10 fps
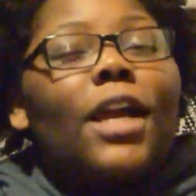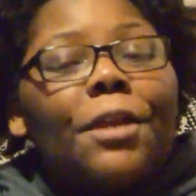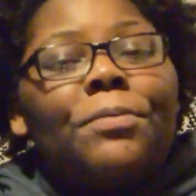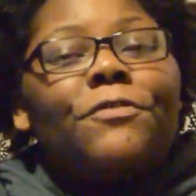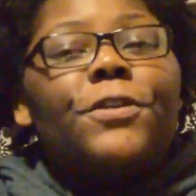
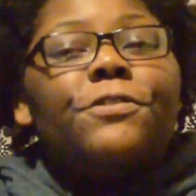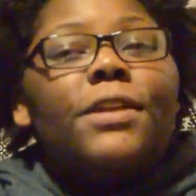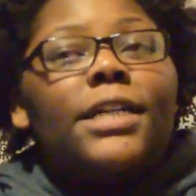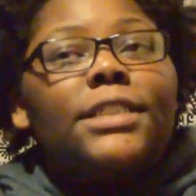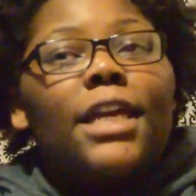I'd prefer you
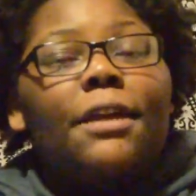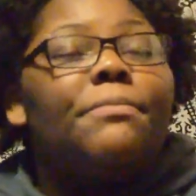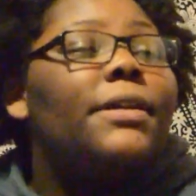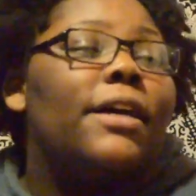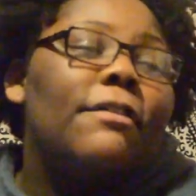not say,
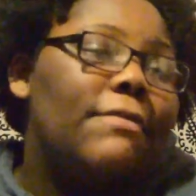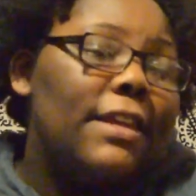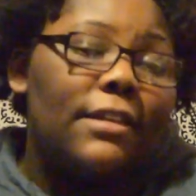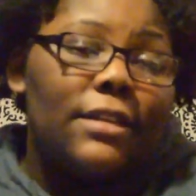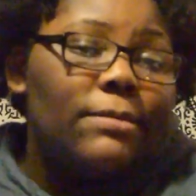but I
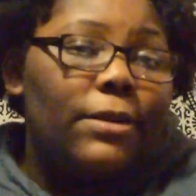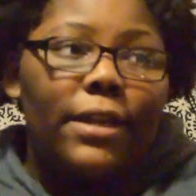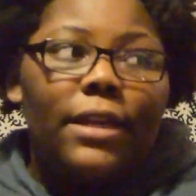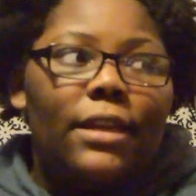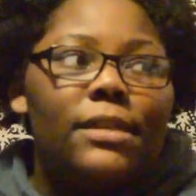mean at this
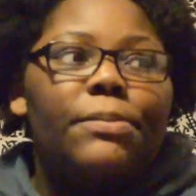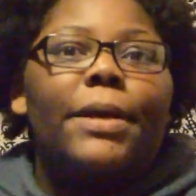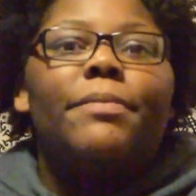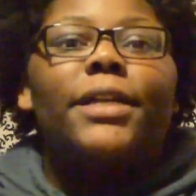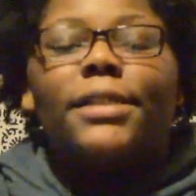point it is
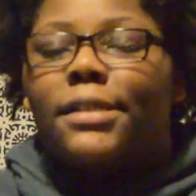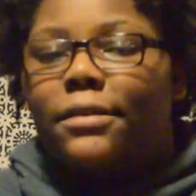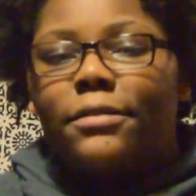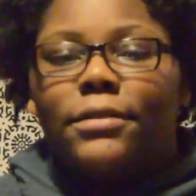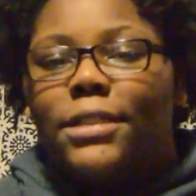public,
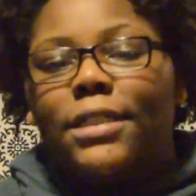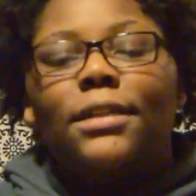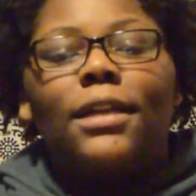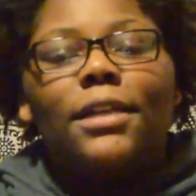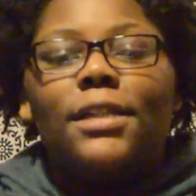so
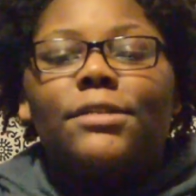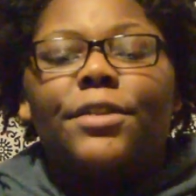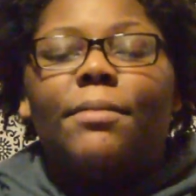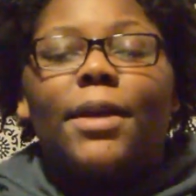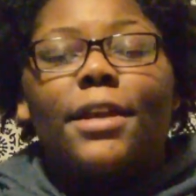it doesn't
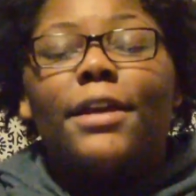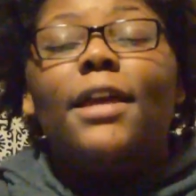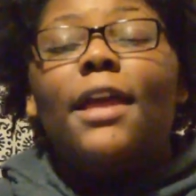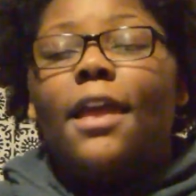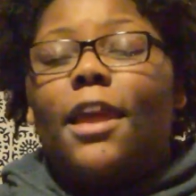really matter.
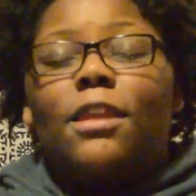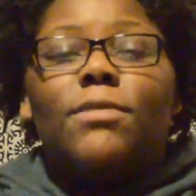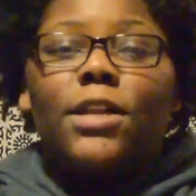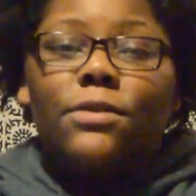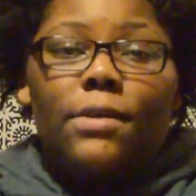And
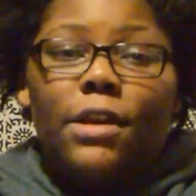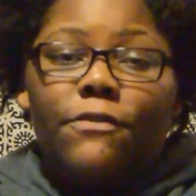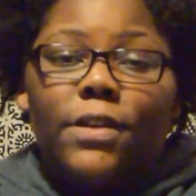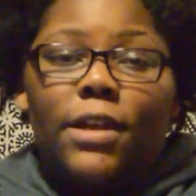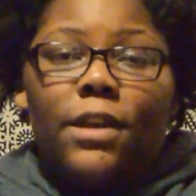I'm not doing
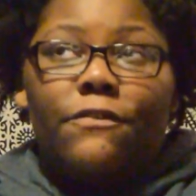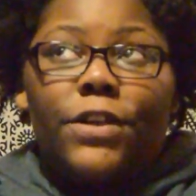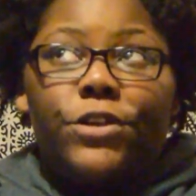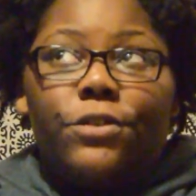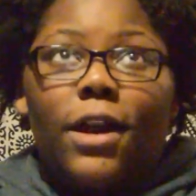an
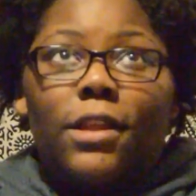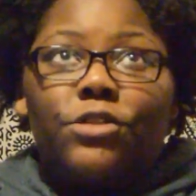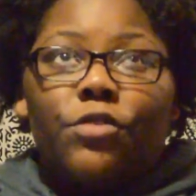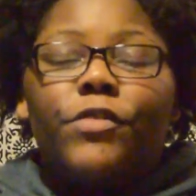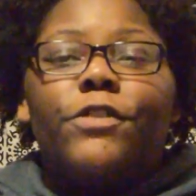official
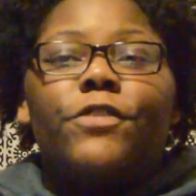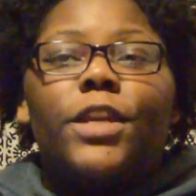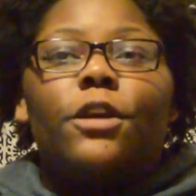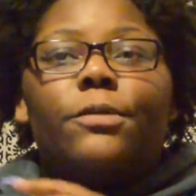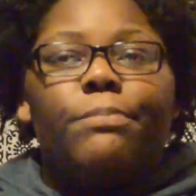college reveal
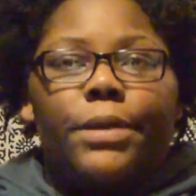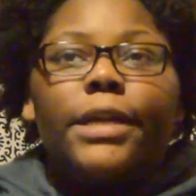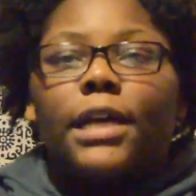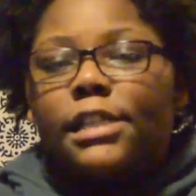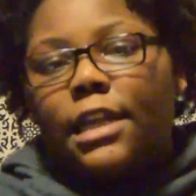video
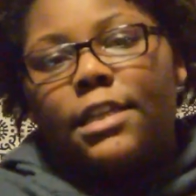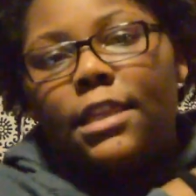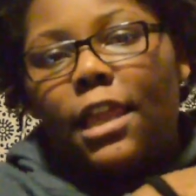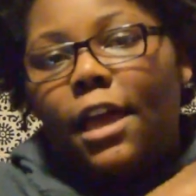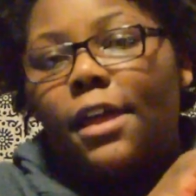because I
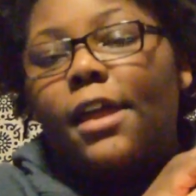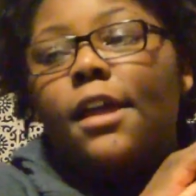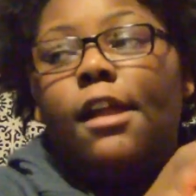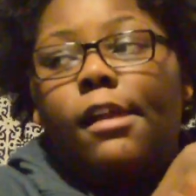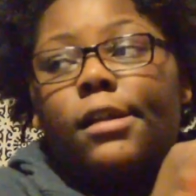did that,
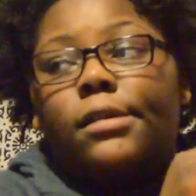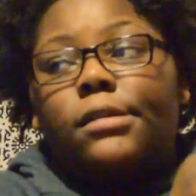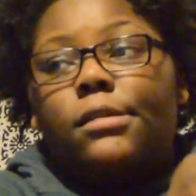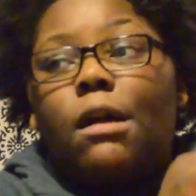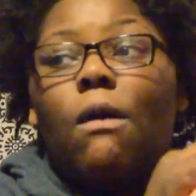
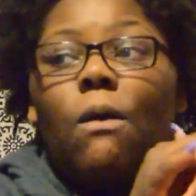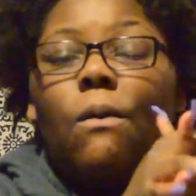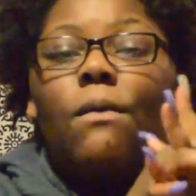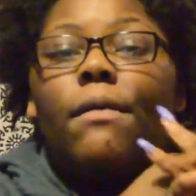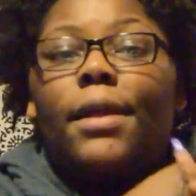
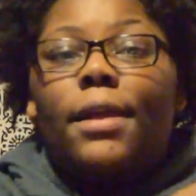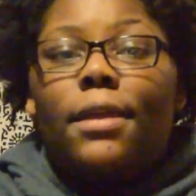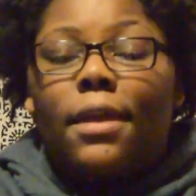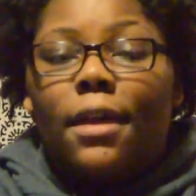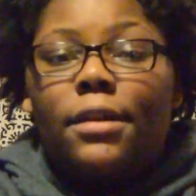so
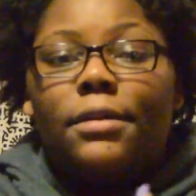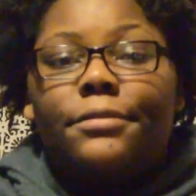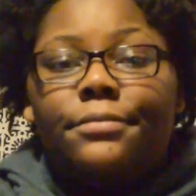yeah.